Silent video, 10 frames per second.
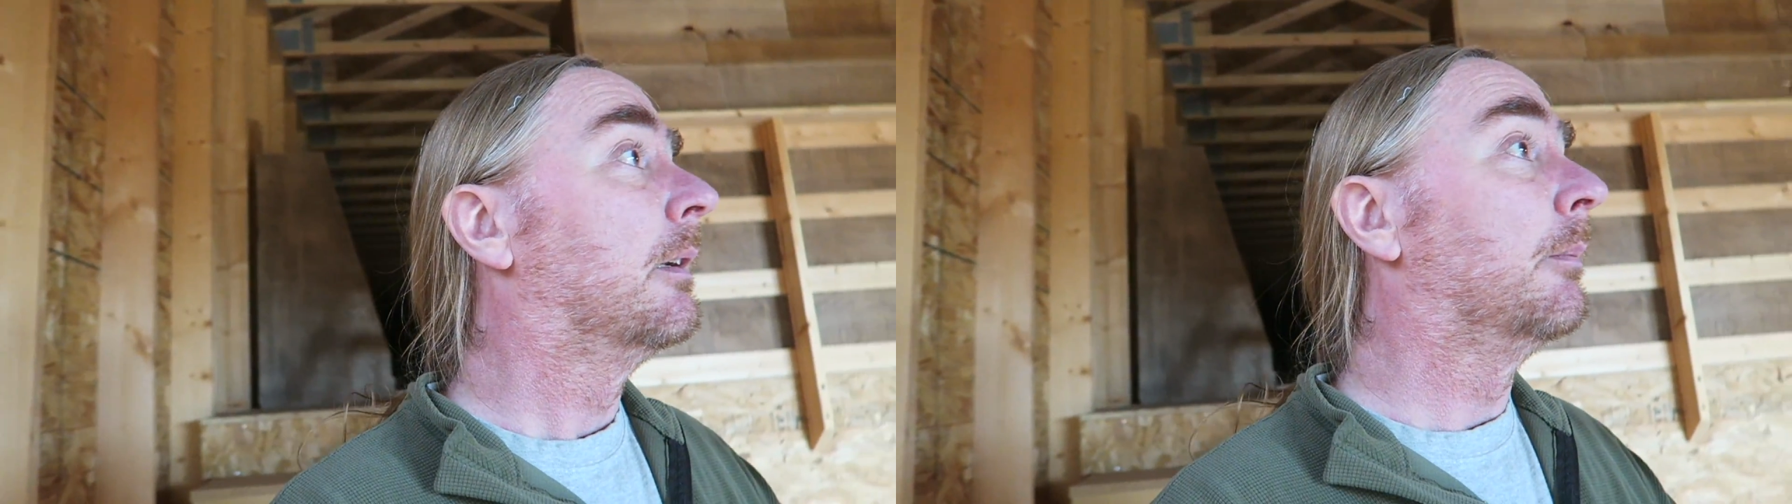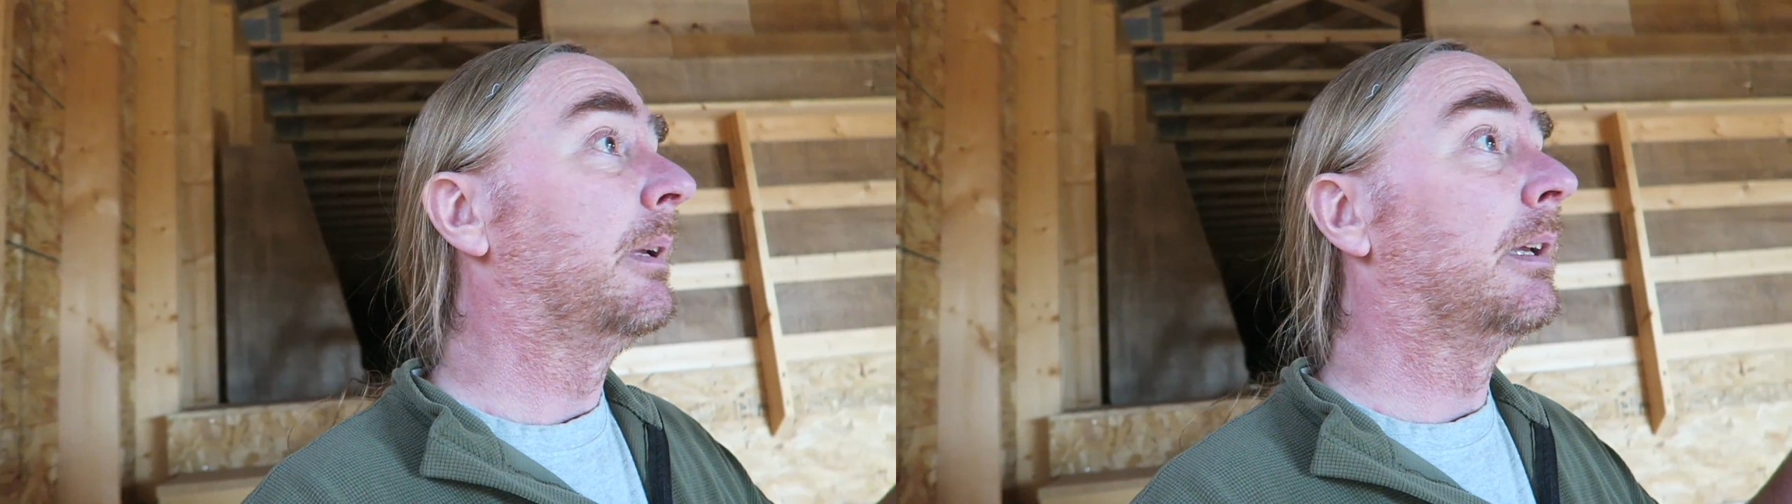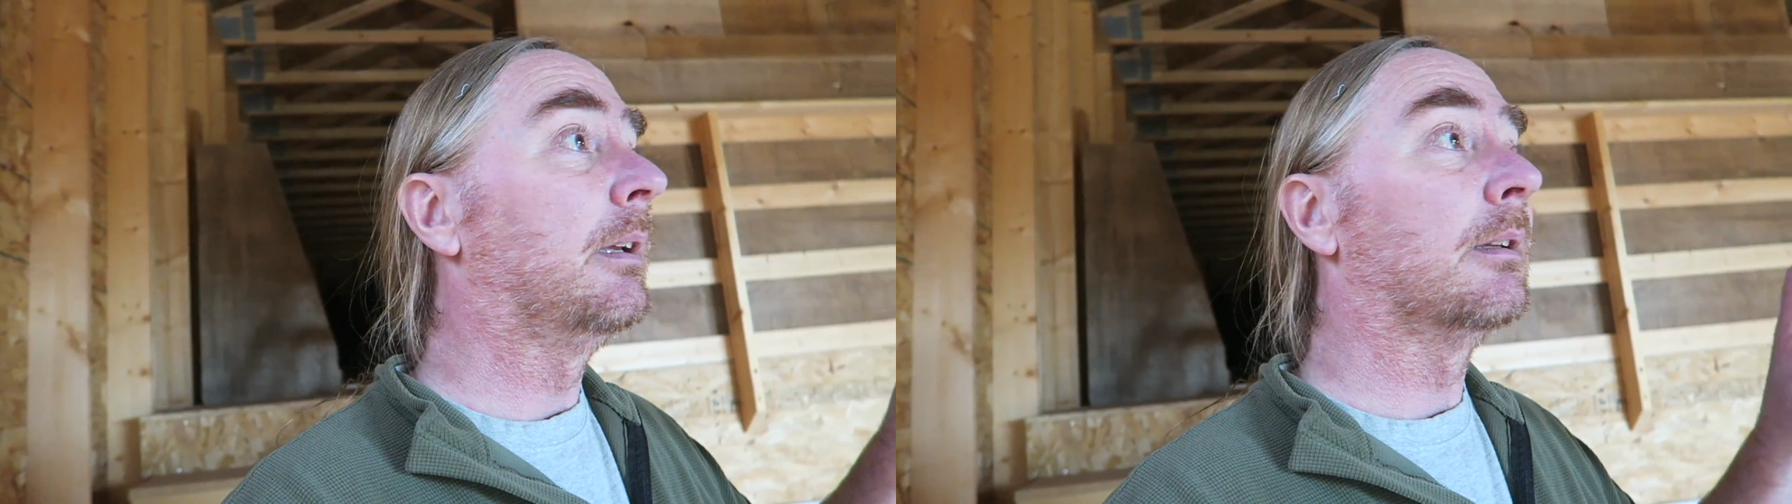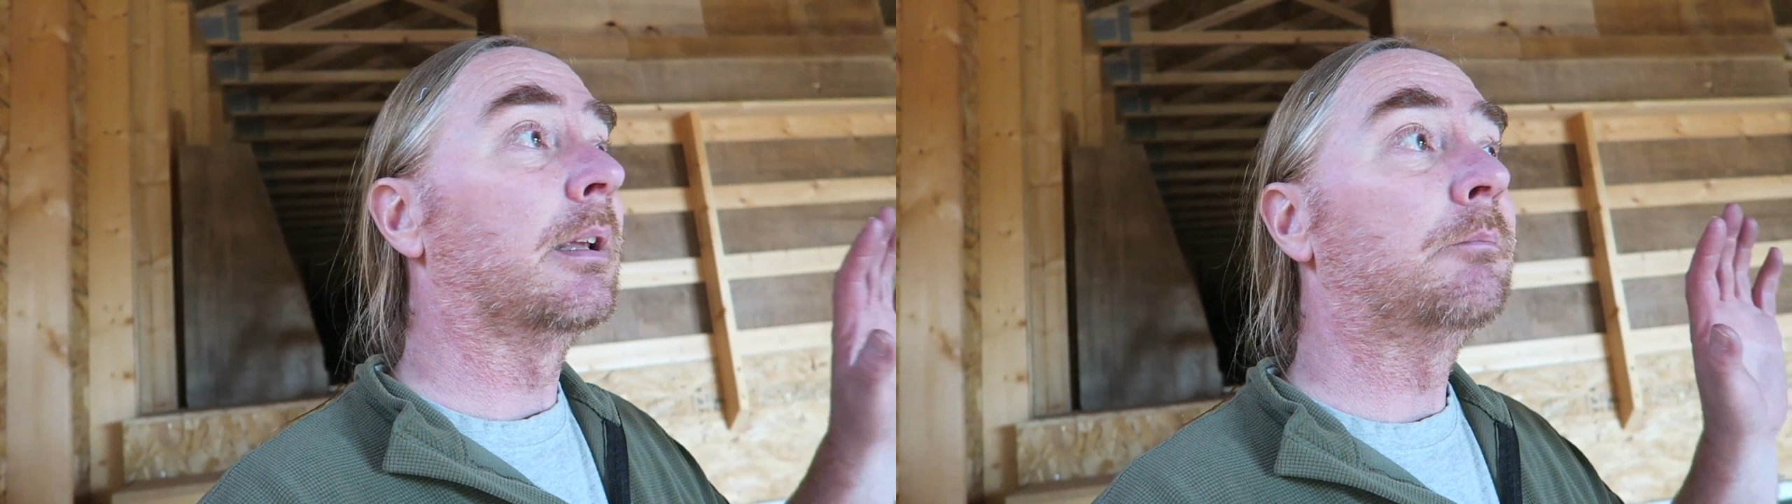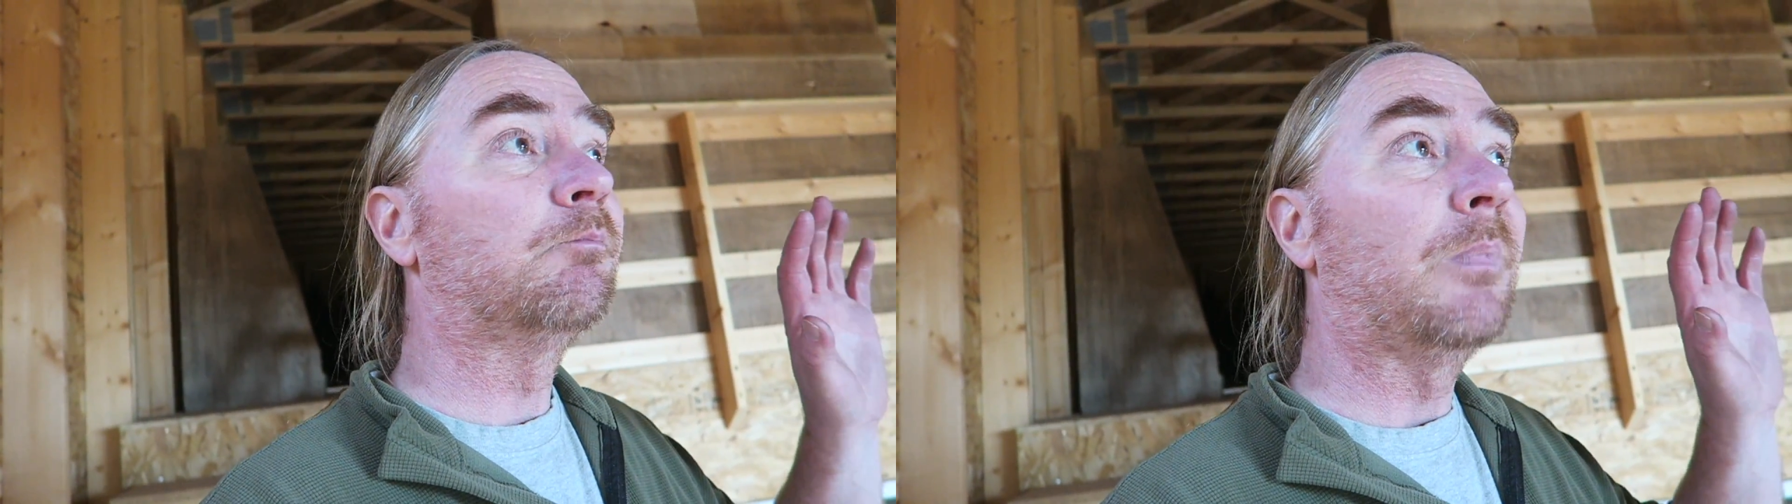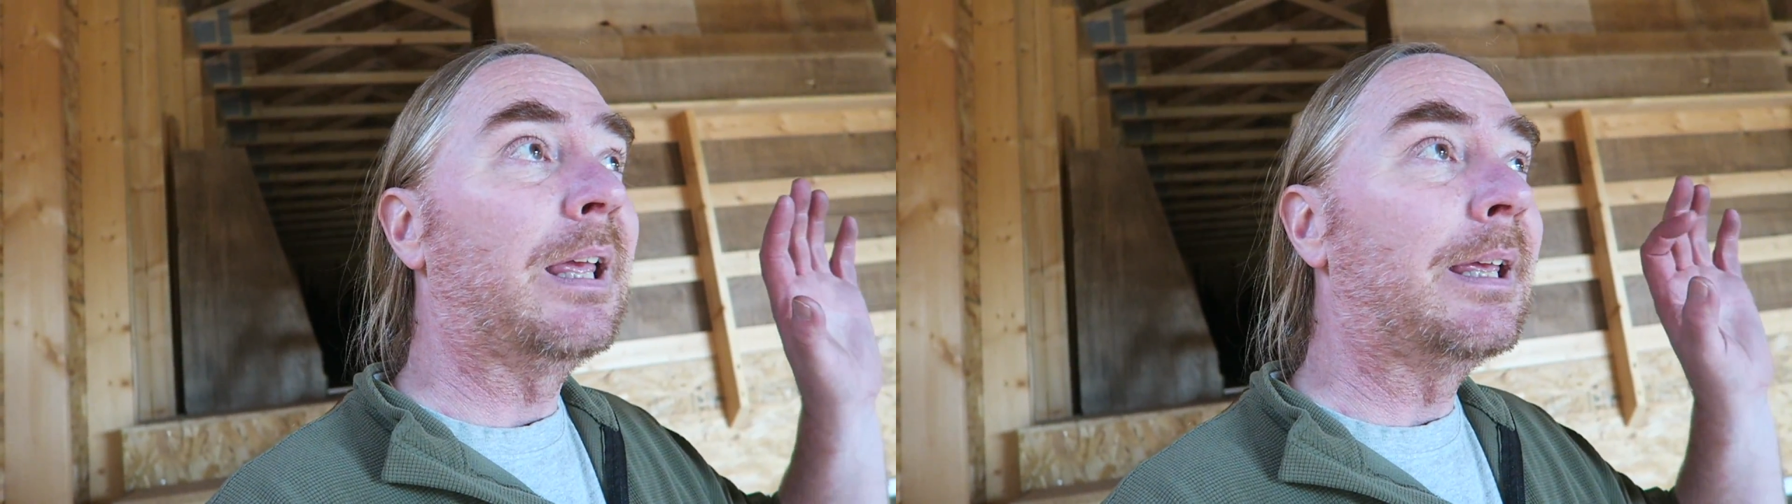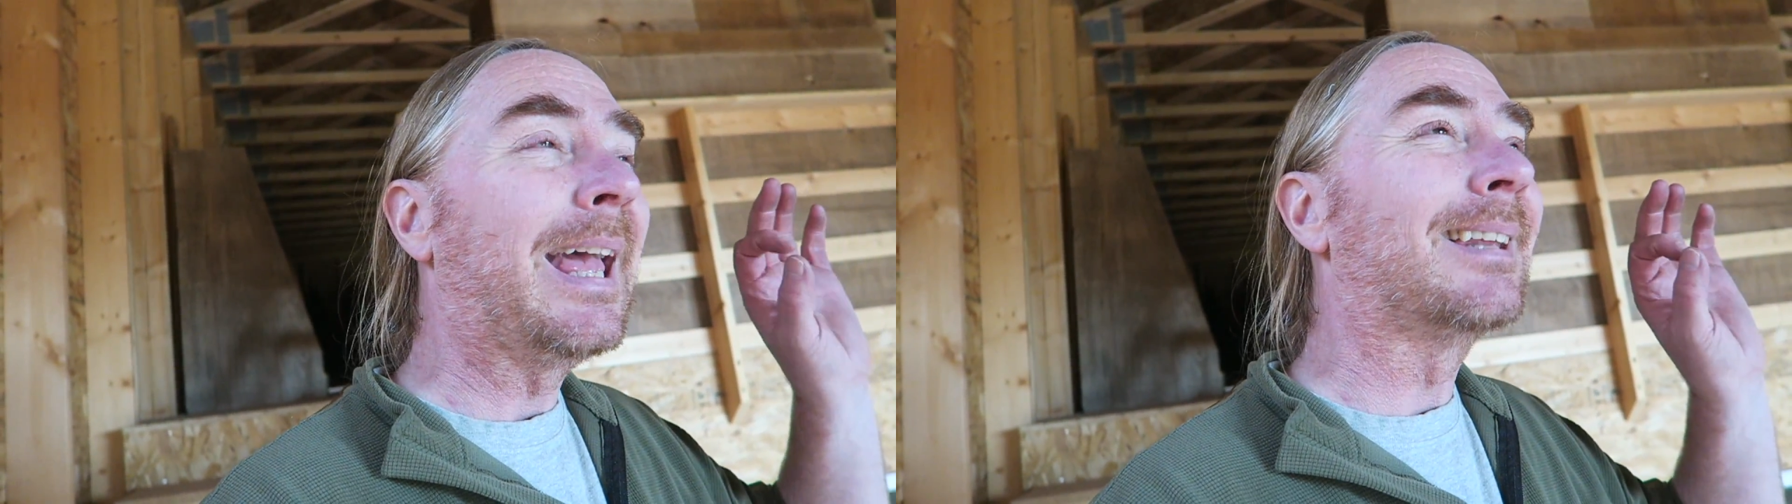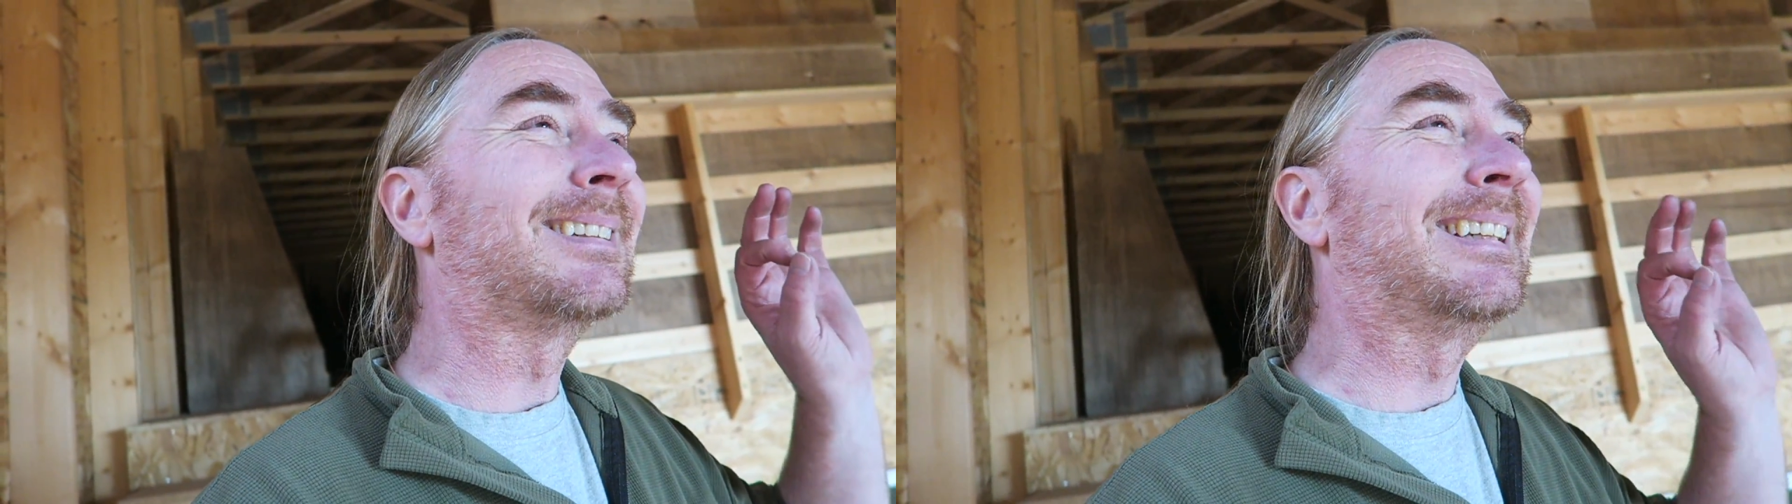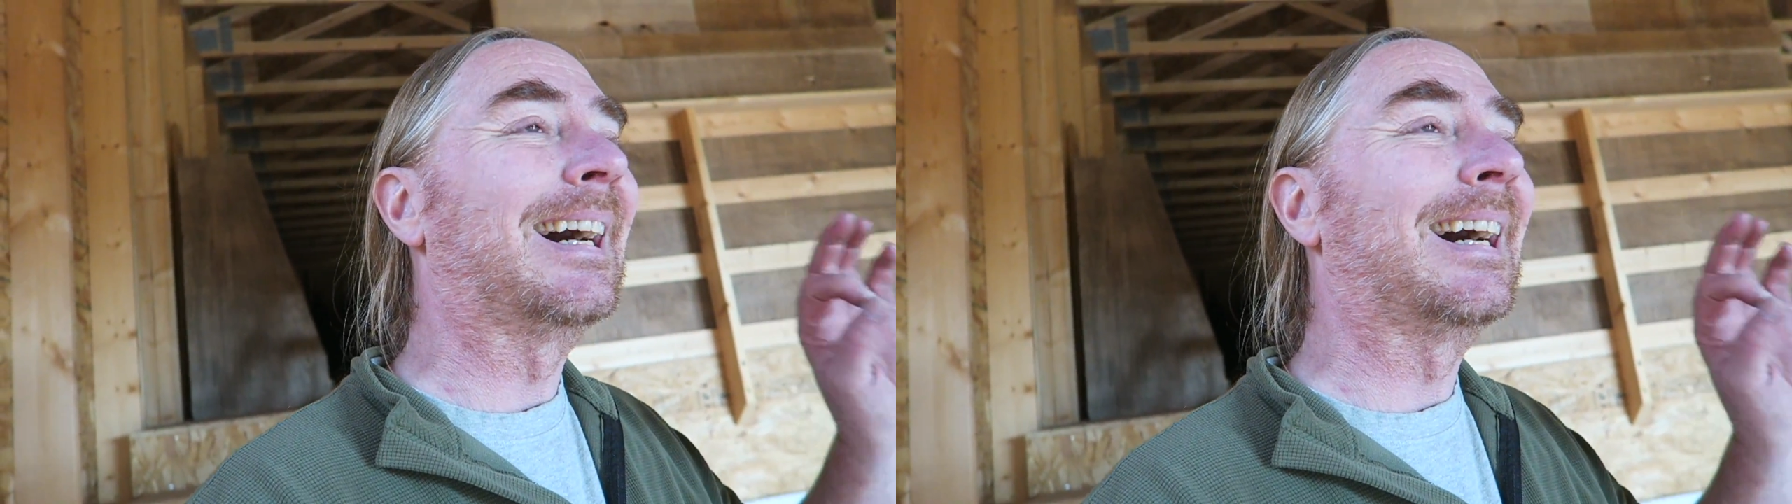to be as